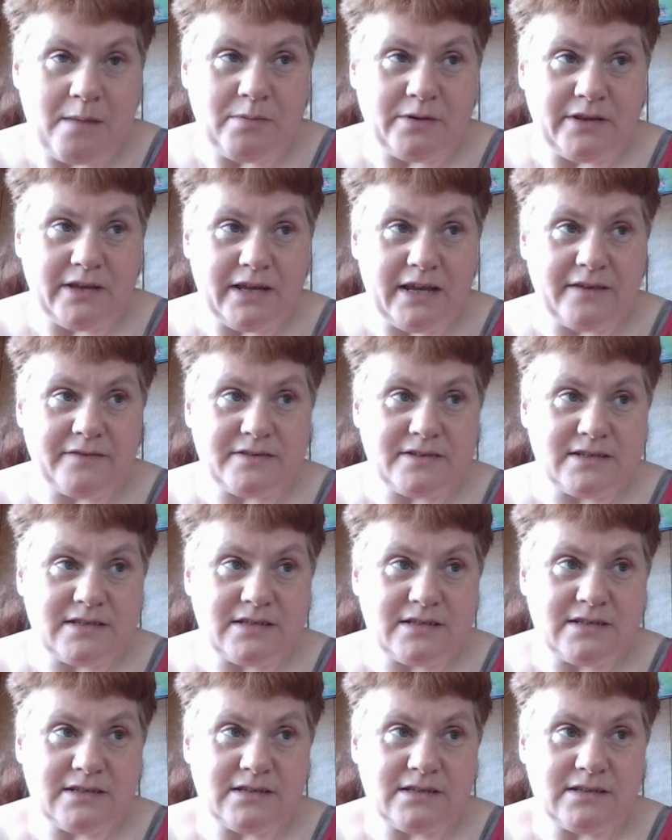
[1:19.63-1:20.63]

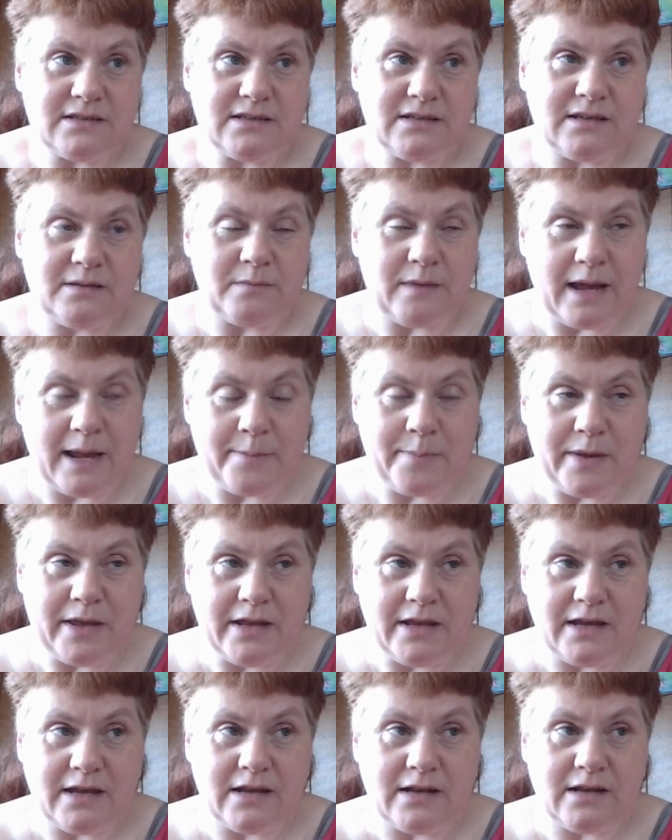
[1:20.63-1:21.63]
beliefs, in my
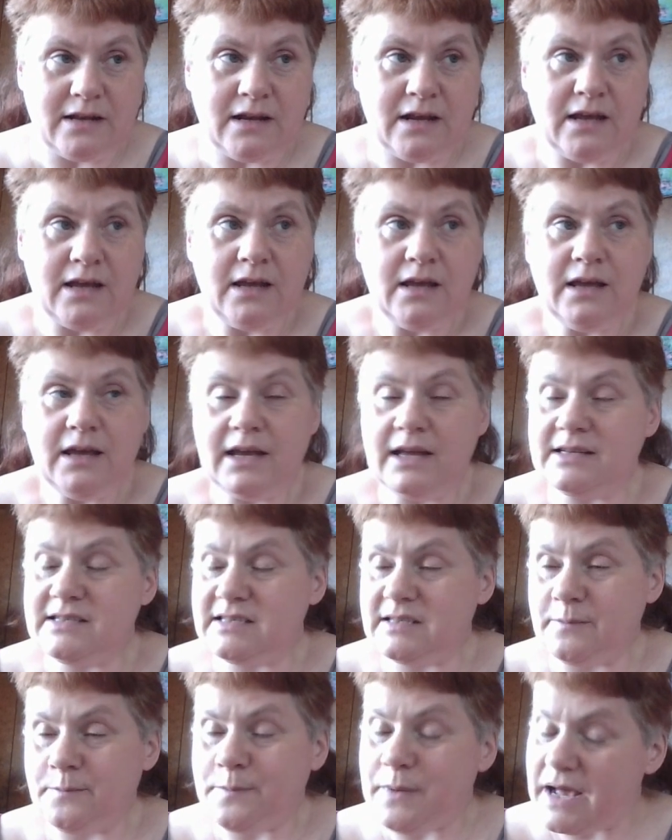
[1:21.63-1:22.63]
opinion, it's
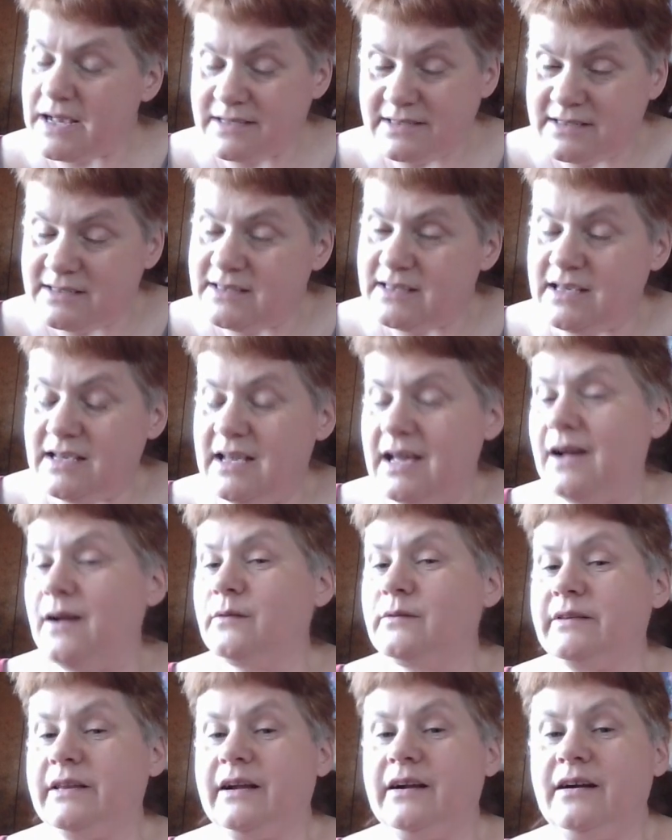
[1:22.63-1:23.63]
the best thing
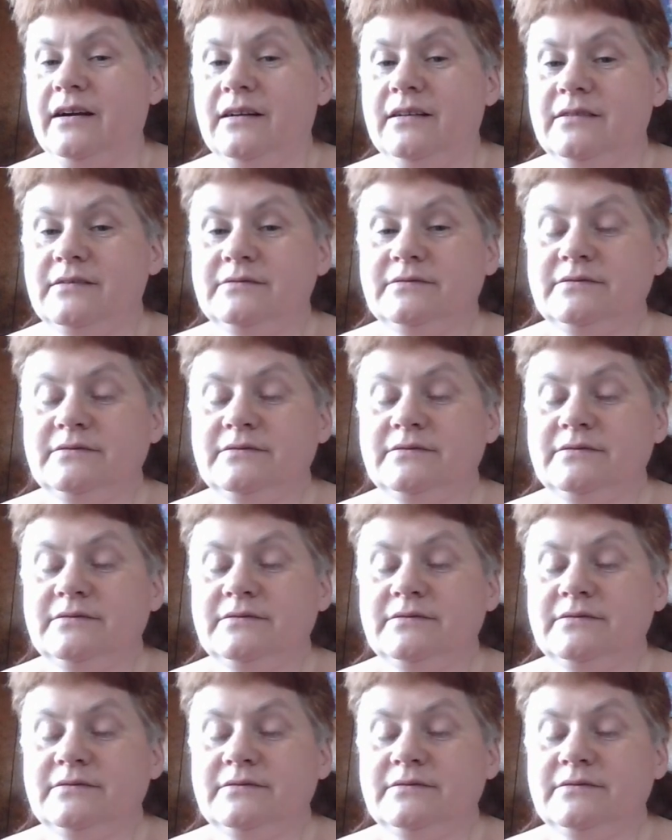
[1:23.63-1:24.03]
out there.